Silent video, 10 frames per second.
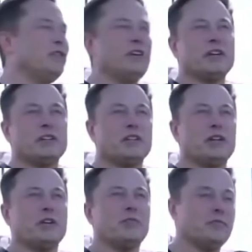and how
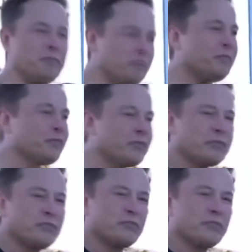it'll create a massive
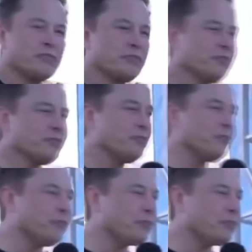change in the future.